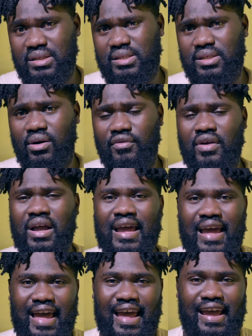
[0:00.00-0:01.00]
itself.
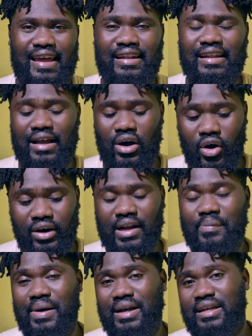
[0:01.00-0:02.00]
And on
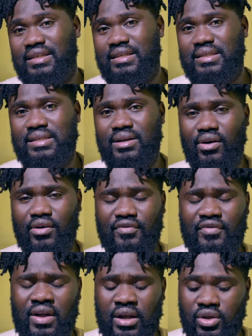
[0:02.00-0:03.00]
the package
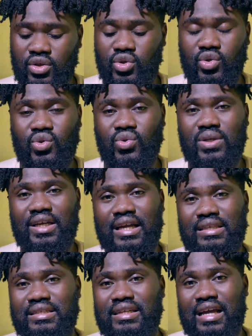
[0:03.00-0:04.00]
itself, you do
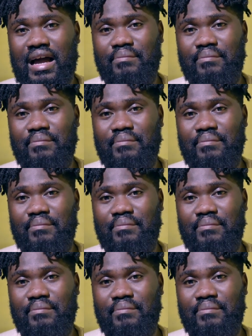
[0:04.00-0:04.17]
get the